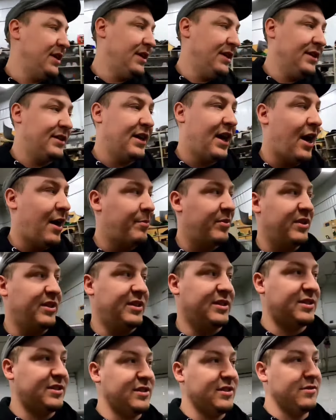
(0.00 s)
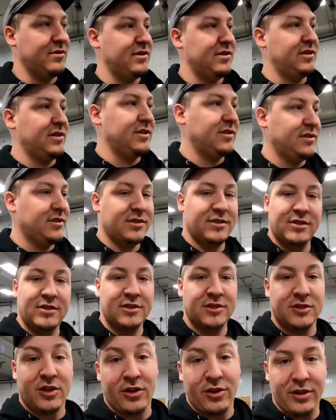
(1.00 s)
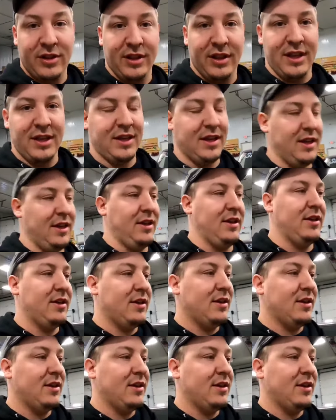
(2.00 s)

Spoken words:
in the top of these cylinders started leaking